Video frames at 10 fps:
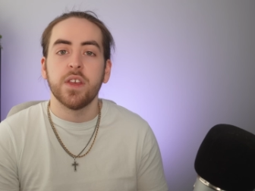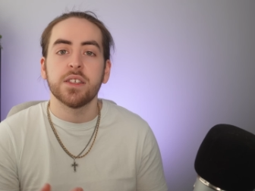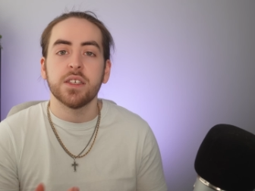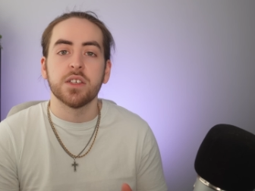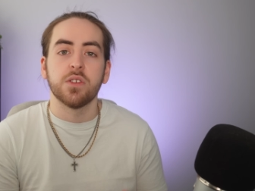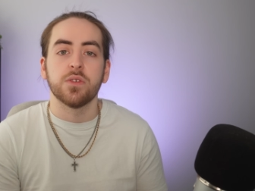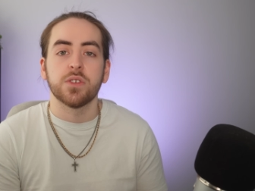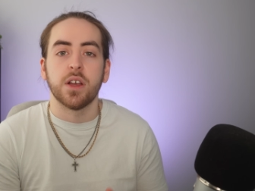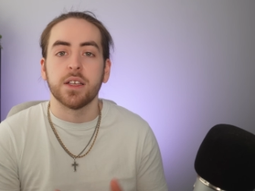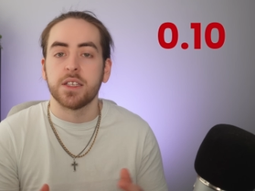This is
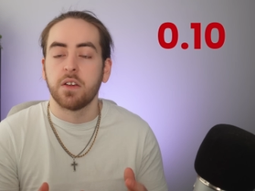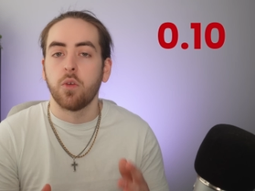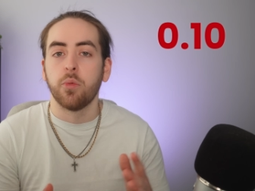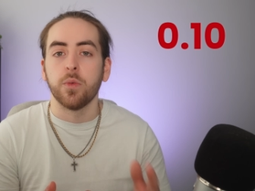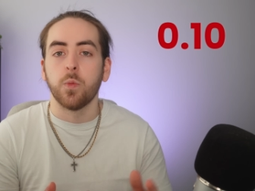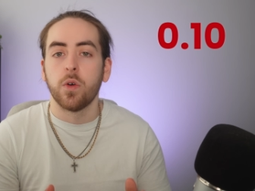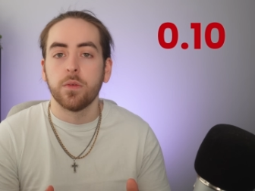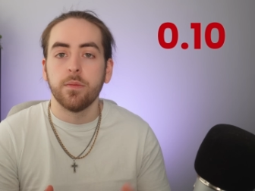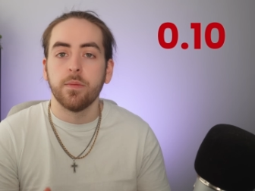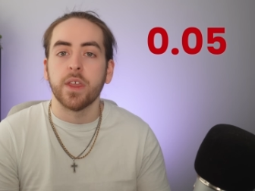lots like zero point
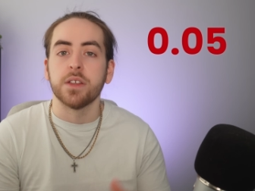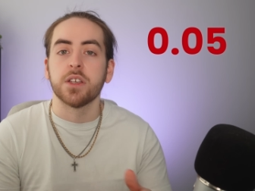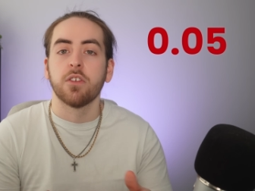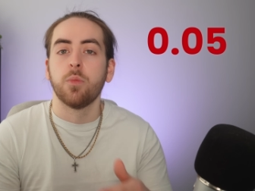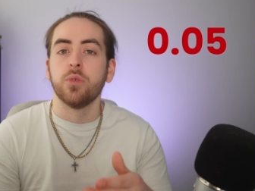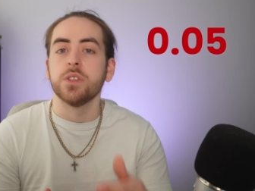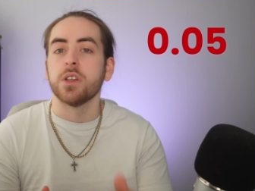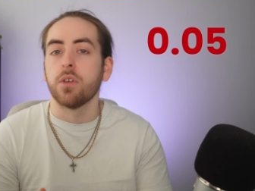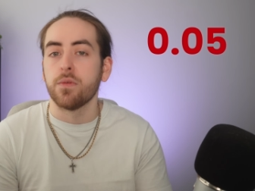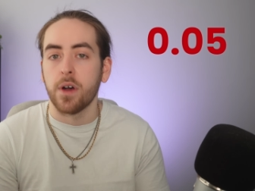one and zero point
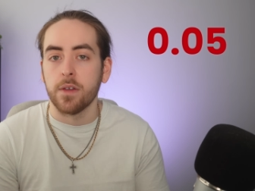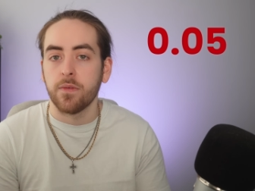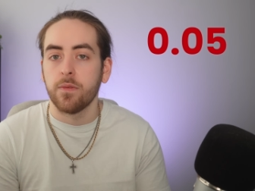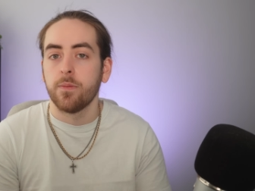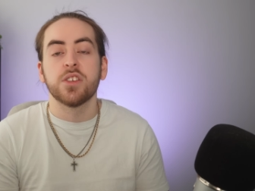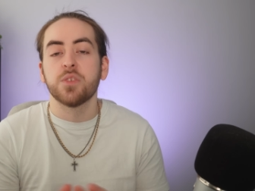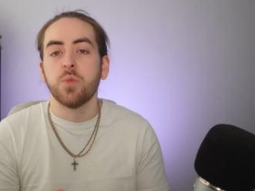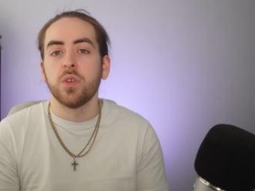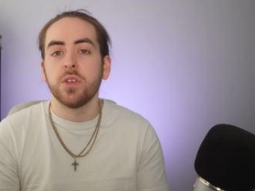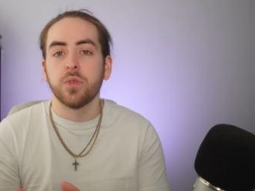zero five. The
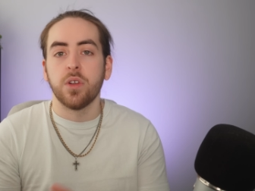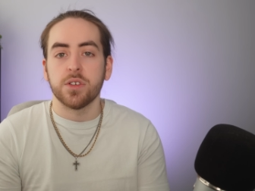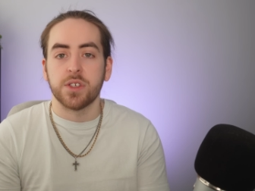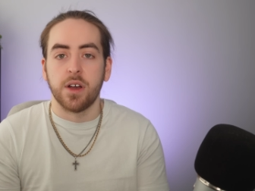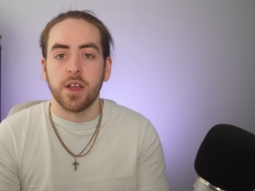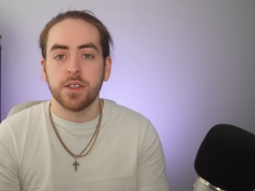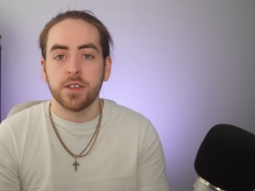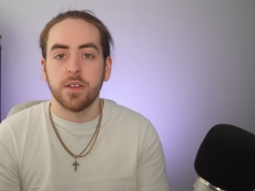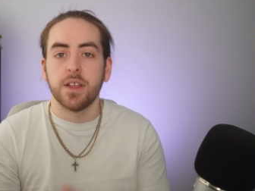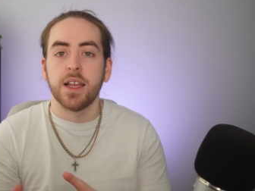smaller your lot
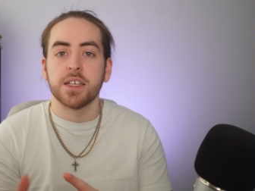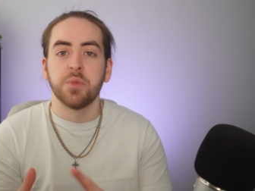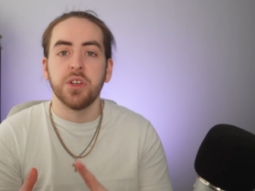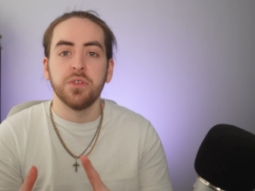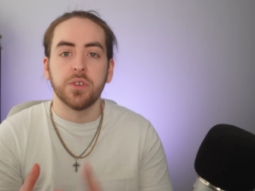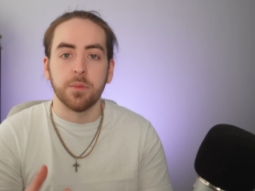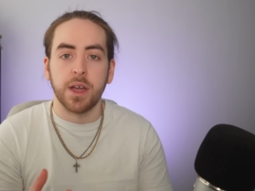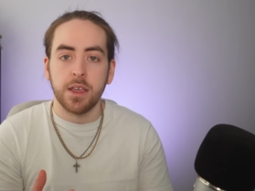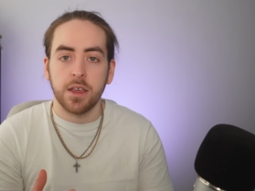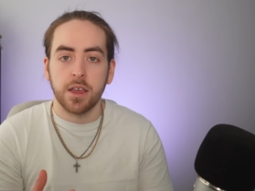size, the less money you can
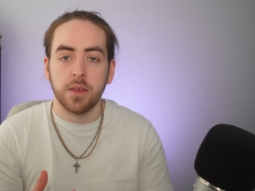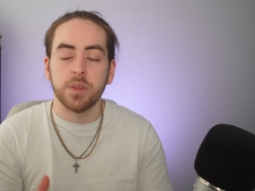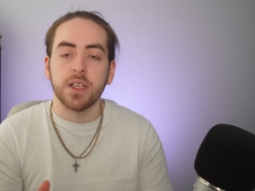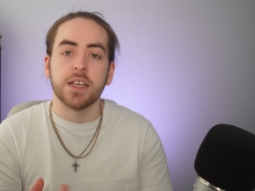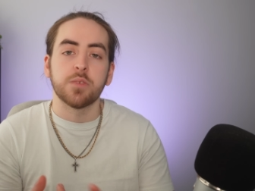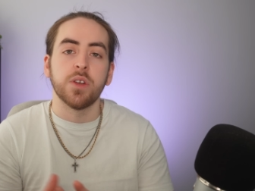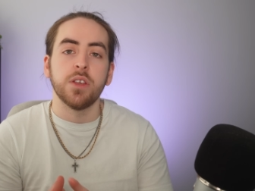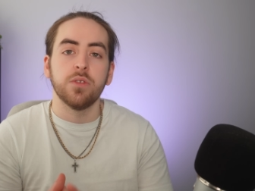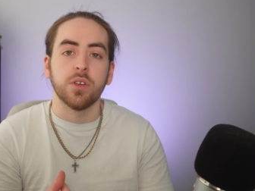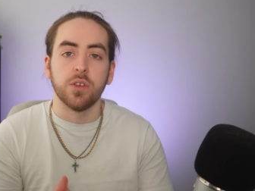make, but the less money
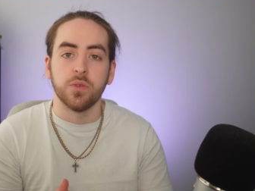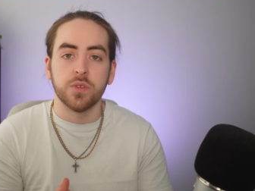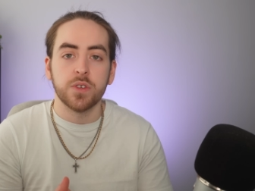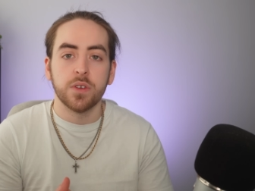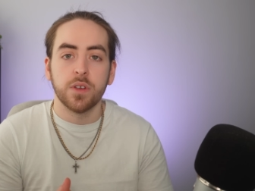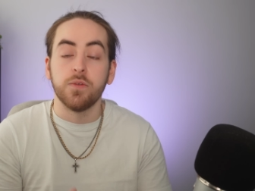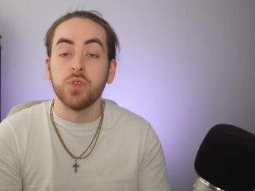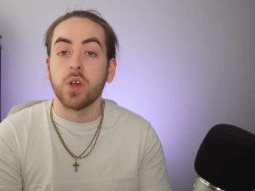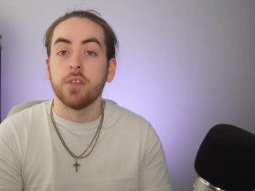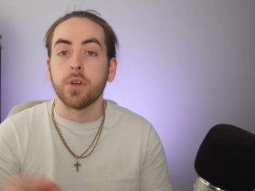you can lose. If you
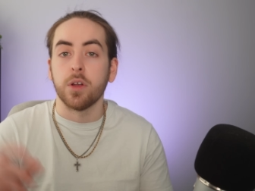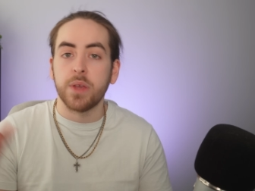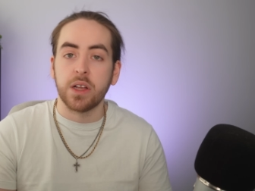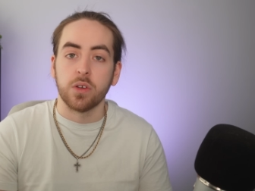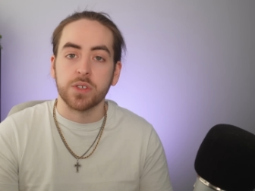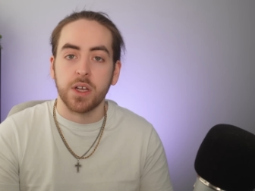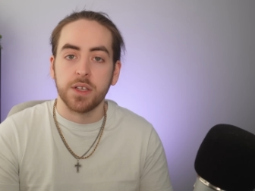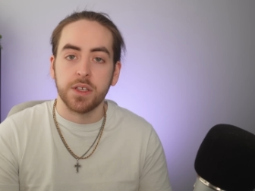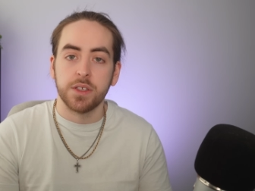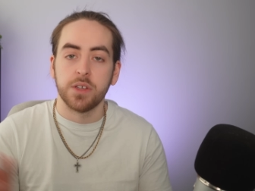trade very big lot
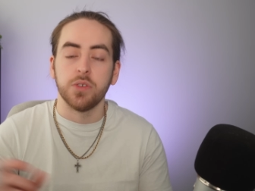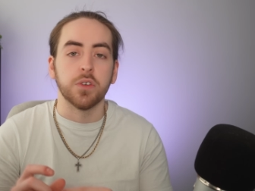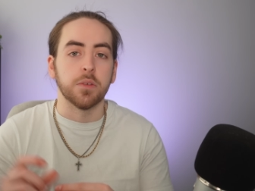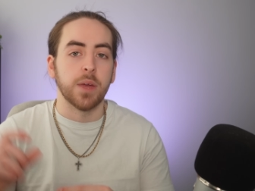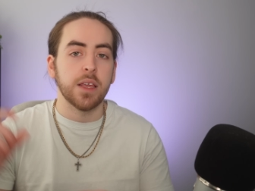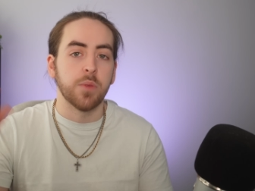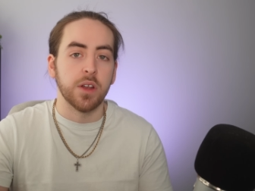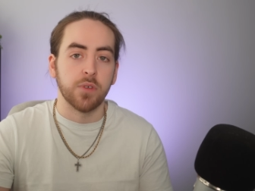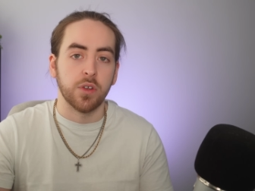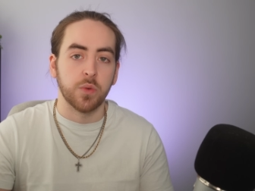sizes, you can make
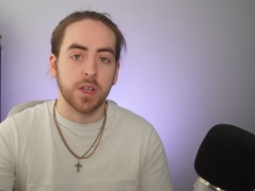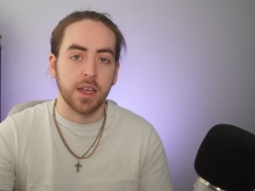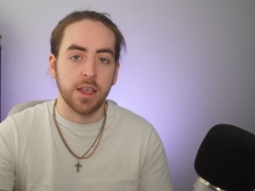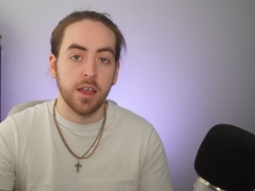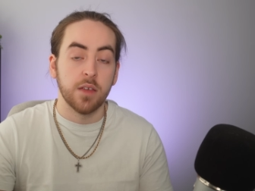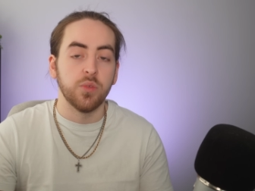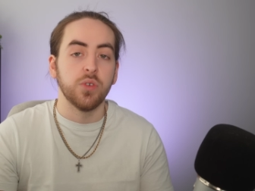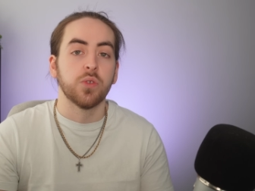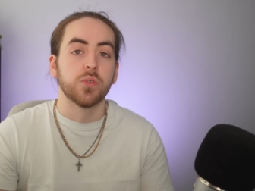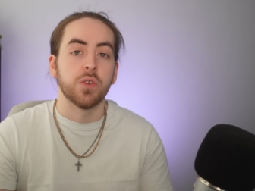money very quickly, but
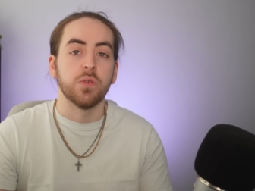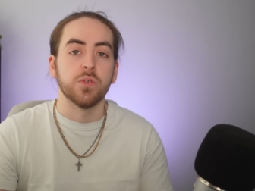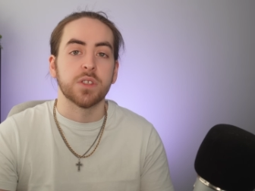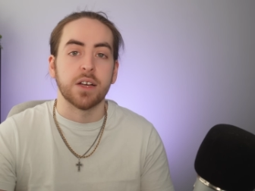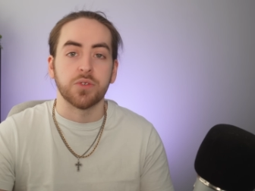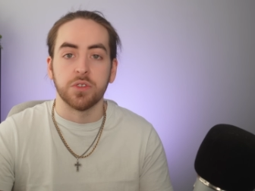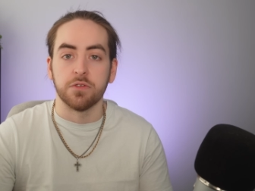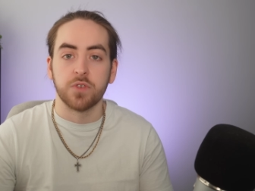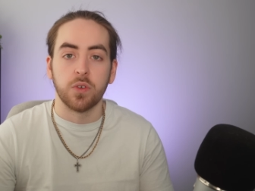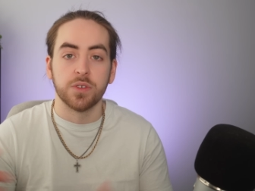you can also lose thousands
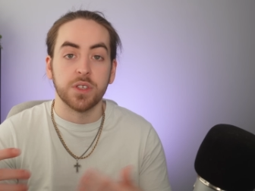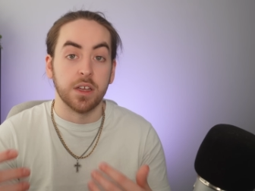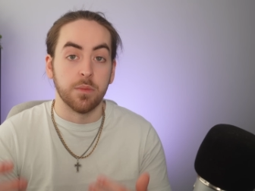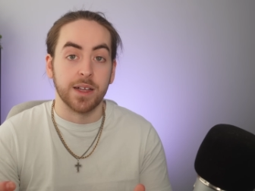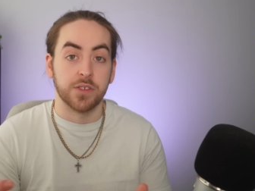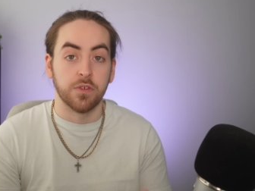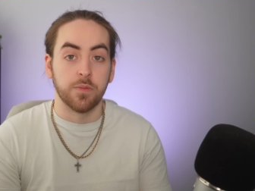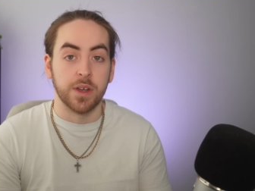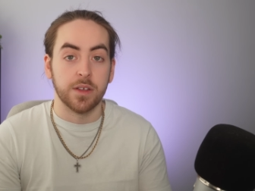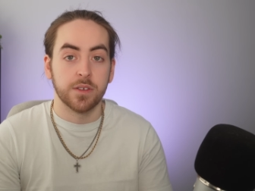of dollars in a matter
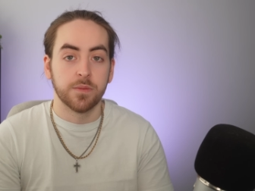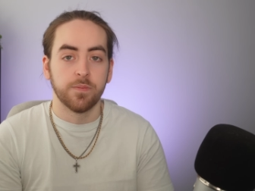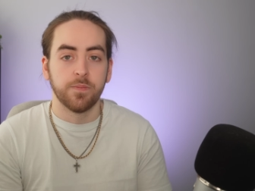of minutes.